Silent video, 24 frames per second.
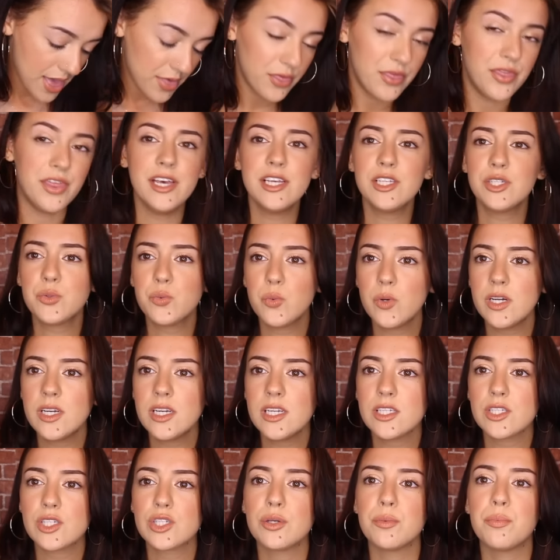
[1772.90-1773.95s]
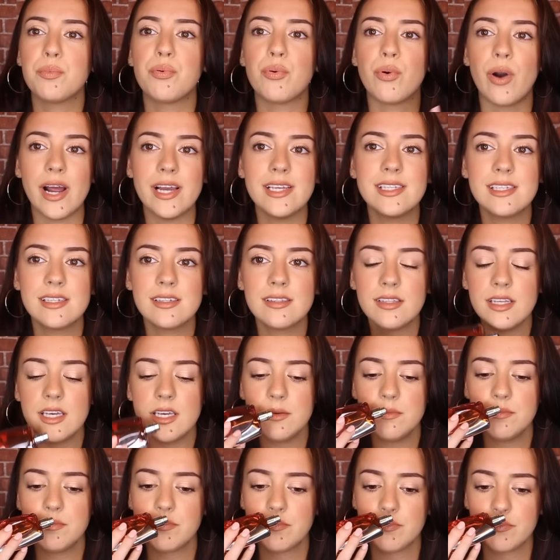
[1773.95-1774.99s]
This one, surprisingly,
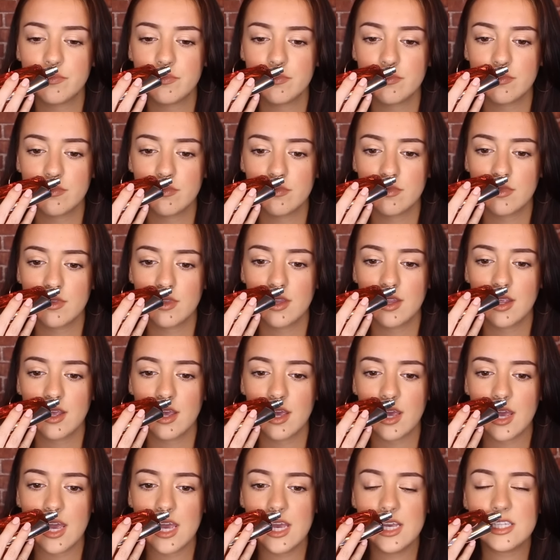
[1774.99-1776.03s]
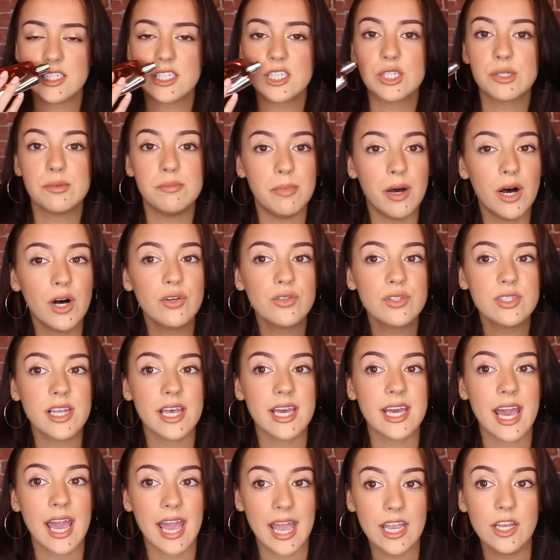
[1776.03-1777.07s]
it smells
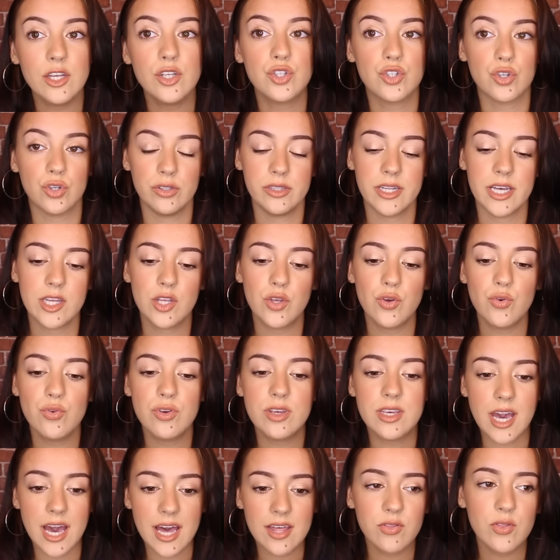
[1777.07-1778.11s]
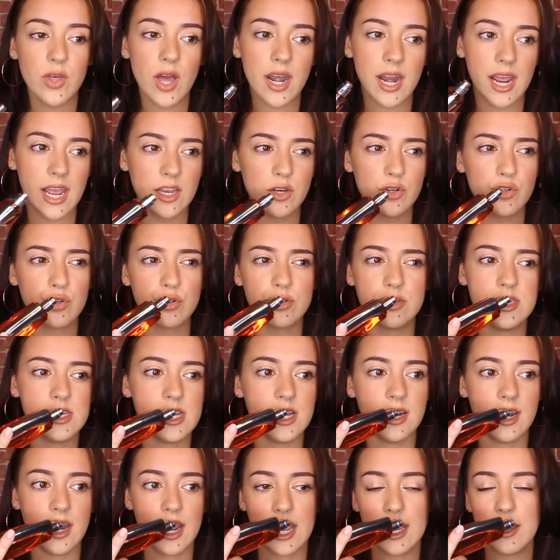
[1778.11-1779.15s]
like angel. Like, you get that angel
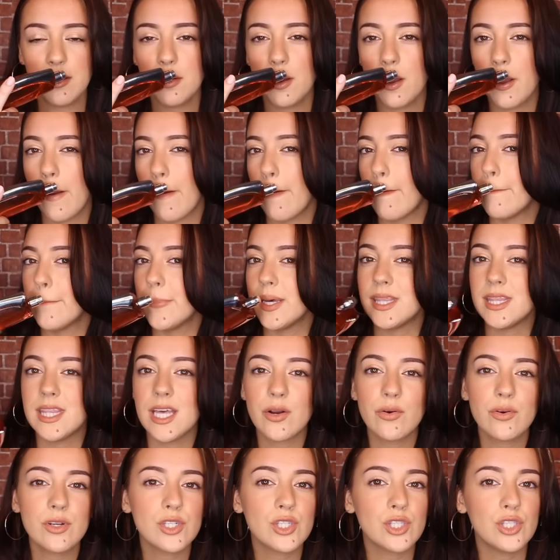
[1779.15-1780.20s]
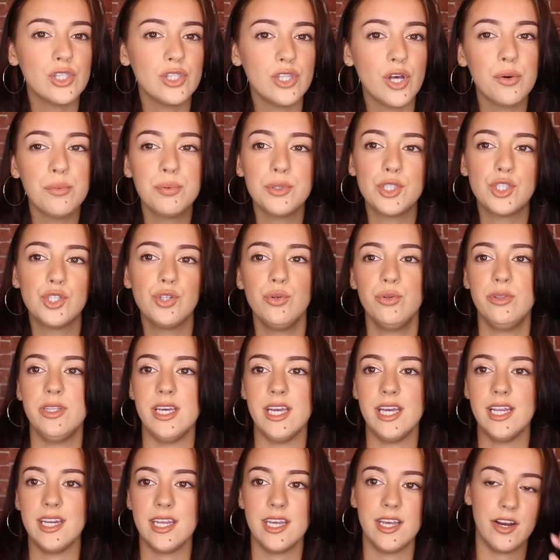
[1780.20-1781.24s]
DNA, but there is no
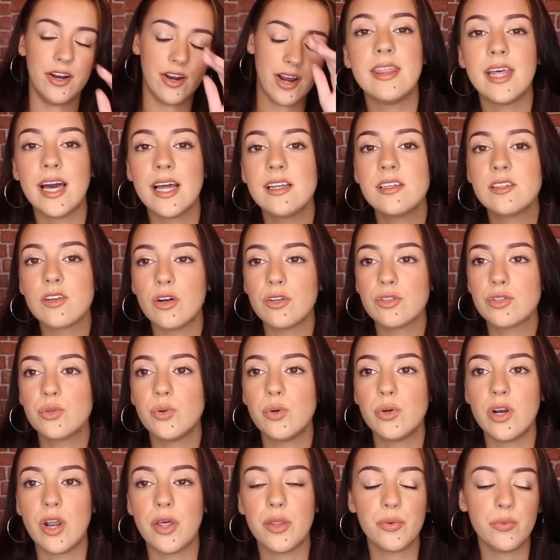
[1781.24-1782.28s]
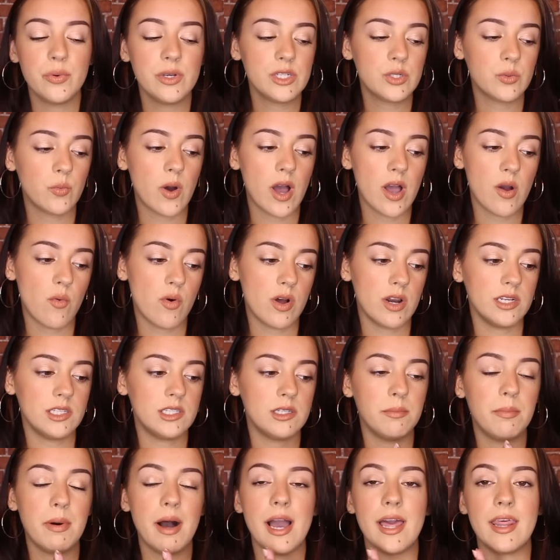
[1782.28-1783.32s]
patchouli in here. And that is also another reason why I wanted
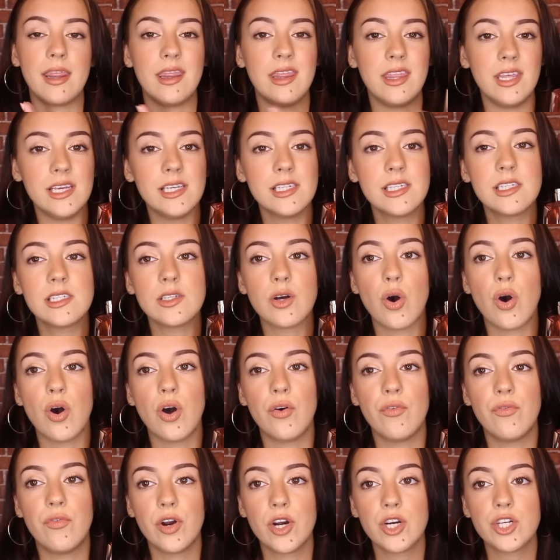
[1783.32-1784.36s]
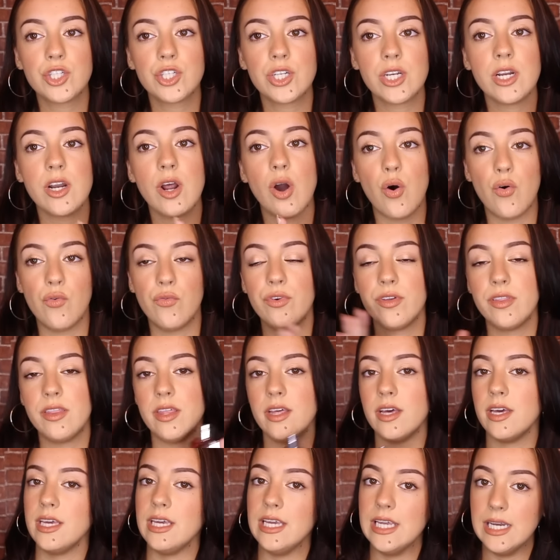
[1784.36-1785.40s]
to buy this version over
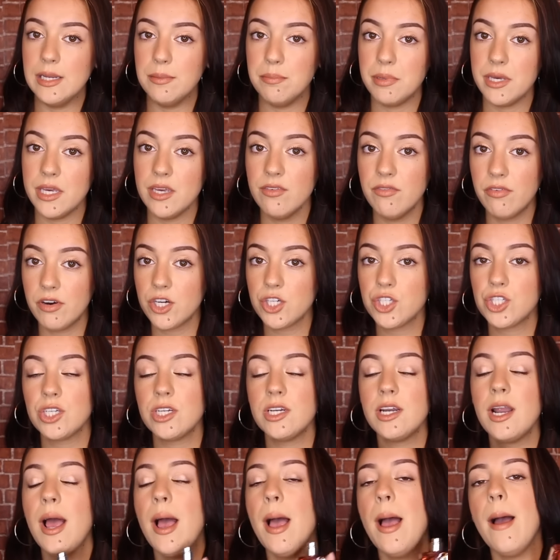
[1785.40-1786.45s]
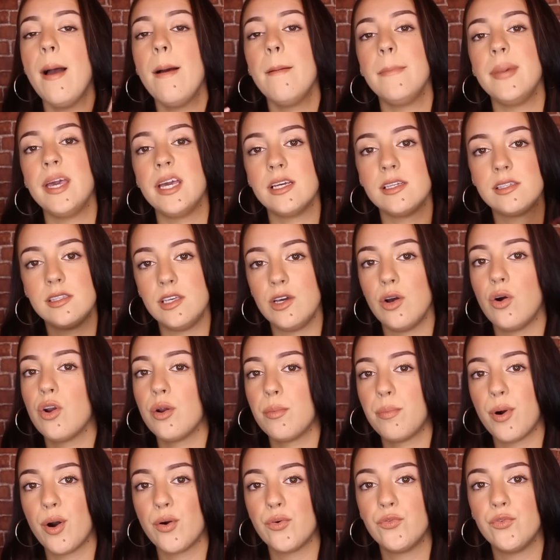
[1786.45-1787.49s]
the EDP version, because the Eau de
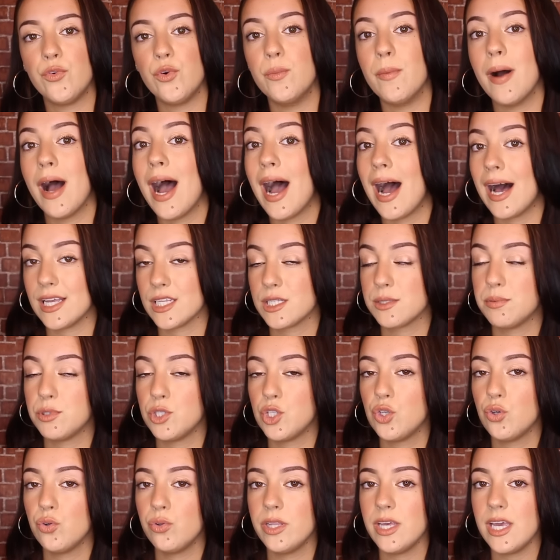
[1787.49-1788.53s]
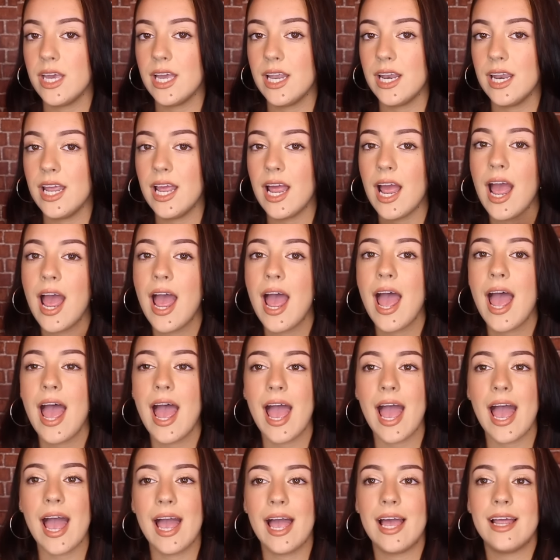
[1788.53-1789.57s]
Parfum has patchouli in it,
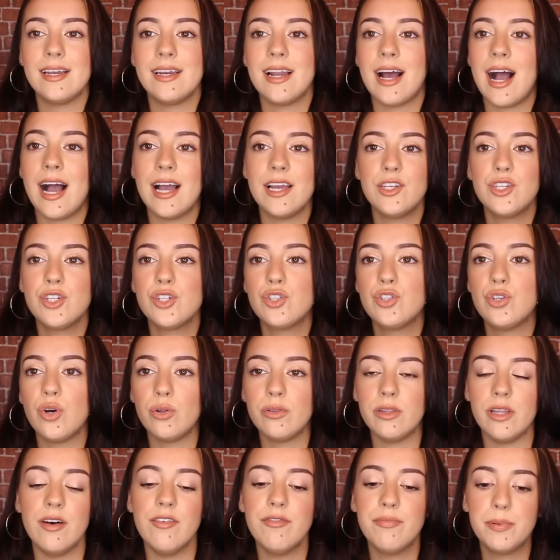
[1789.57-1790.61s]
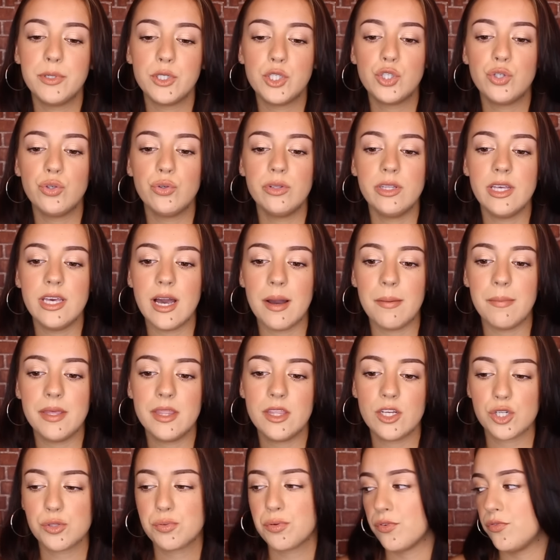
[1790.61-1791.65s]
and I just don't love patchouli. I mean,
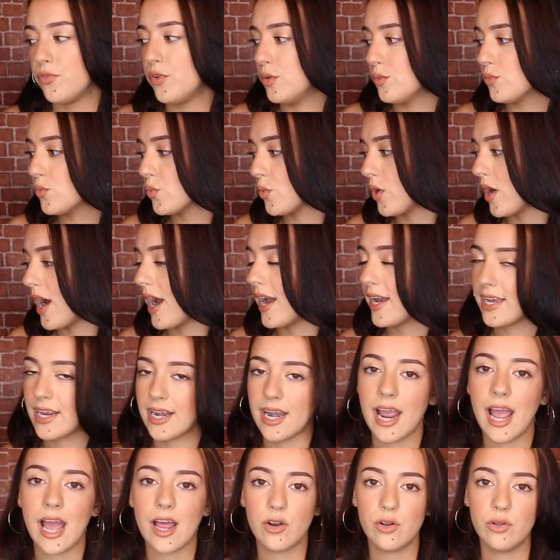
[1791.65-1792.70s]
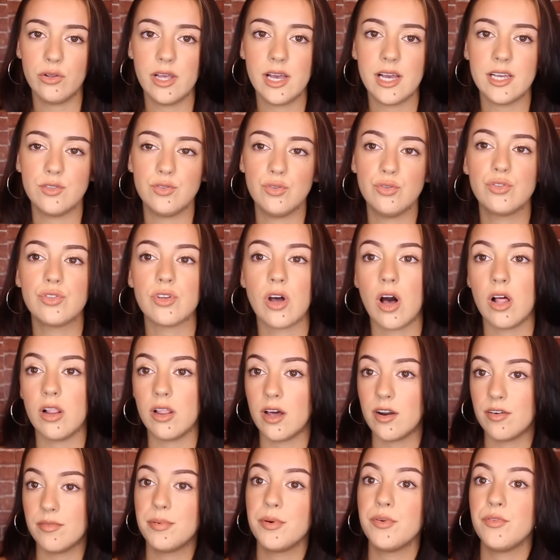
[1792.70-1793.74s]
there's perfumes where I can handle it. As you saw, a
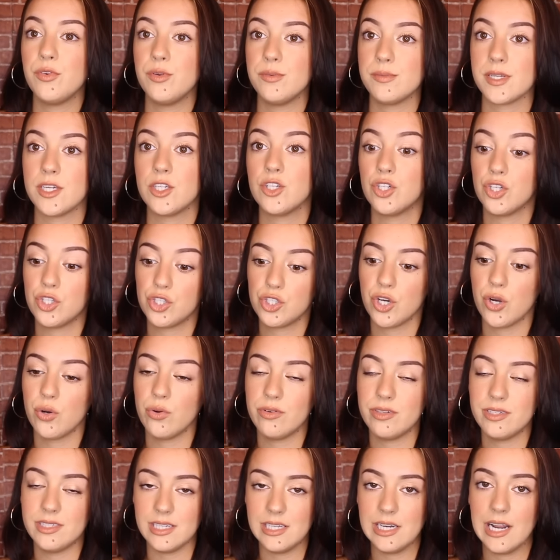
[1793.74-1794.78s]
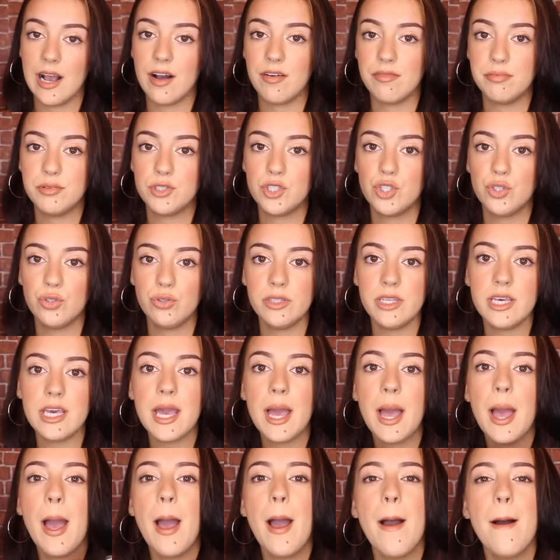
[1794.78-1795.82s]
lot of perfumes I just showed did have patchouli,
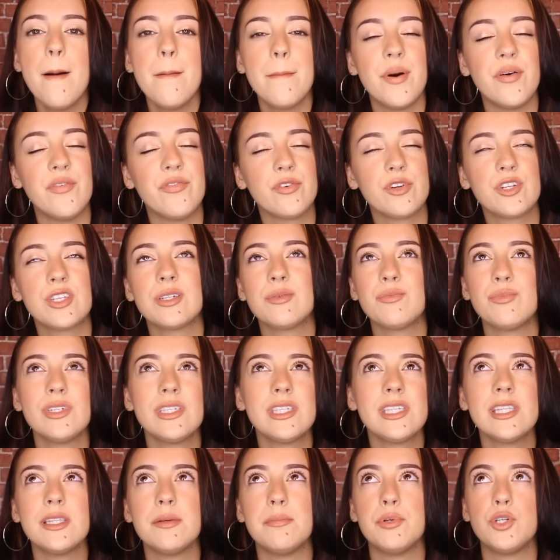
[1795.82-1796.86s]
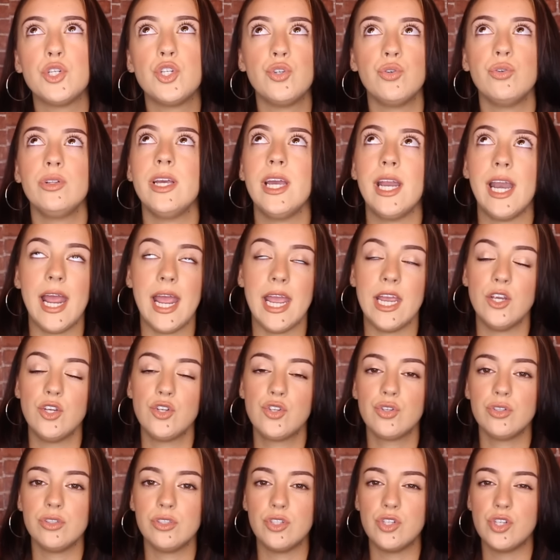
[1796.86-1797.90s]
but for some reason, the patchouli in
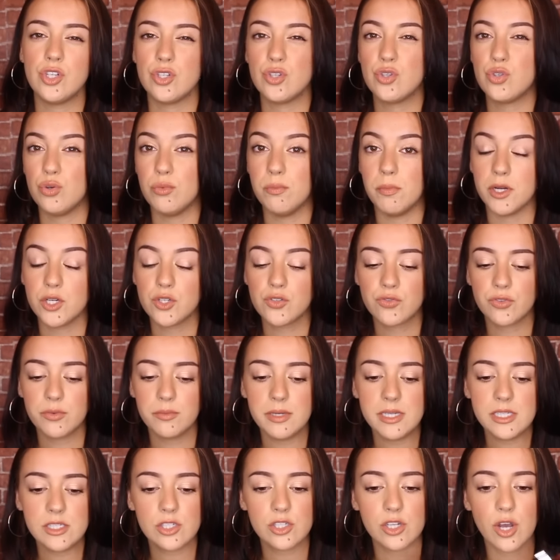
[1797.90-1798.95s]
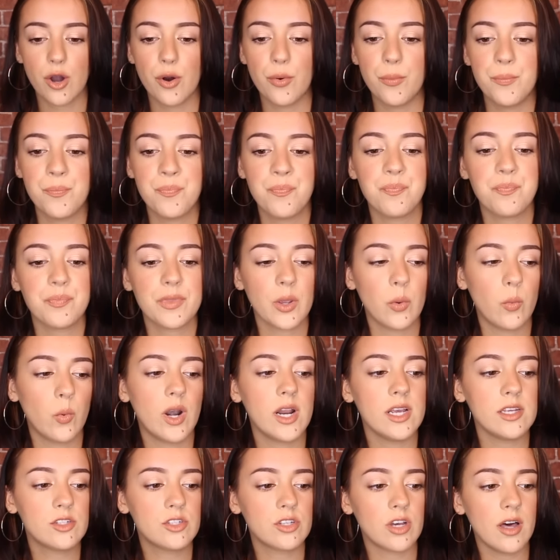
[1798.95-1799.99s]
Angel is just too much for me. So when
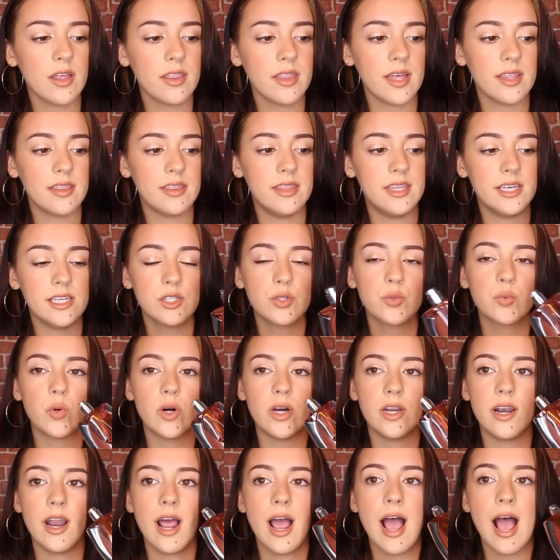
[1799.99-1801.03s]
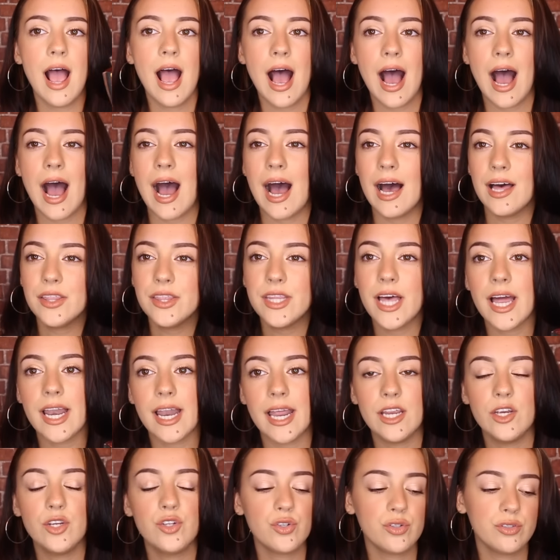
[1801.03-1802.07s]
I saw that this one had that
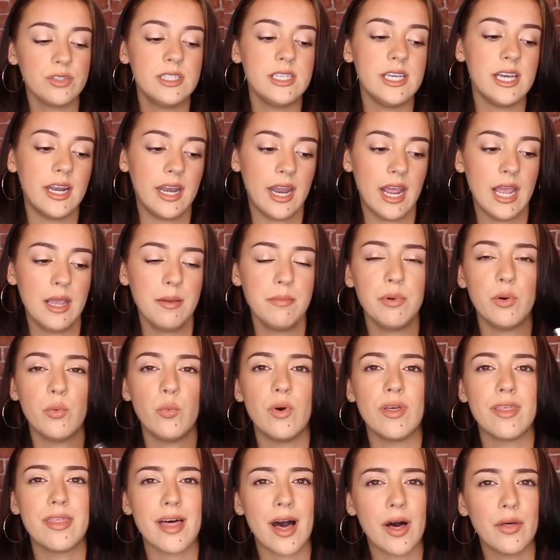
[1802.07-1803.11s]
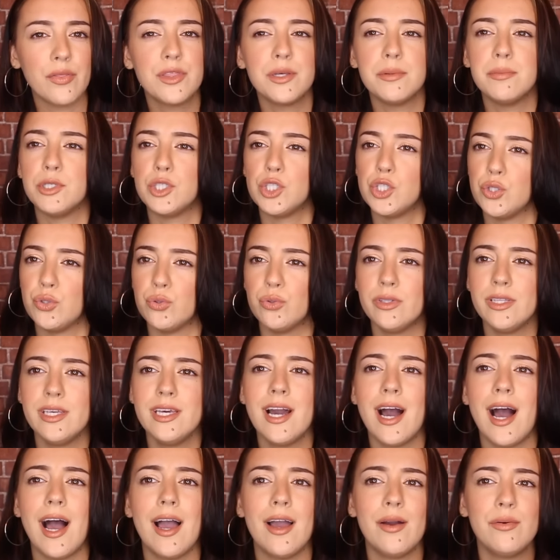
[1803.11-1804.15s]
angel DNA but without the patchouli,
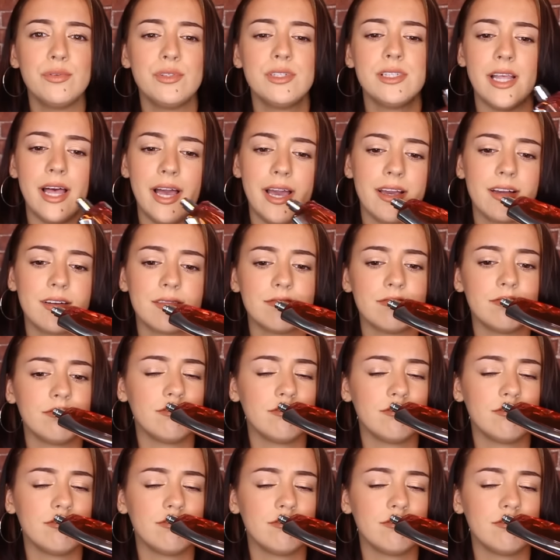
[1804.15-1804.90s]
I was like,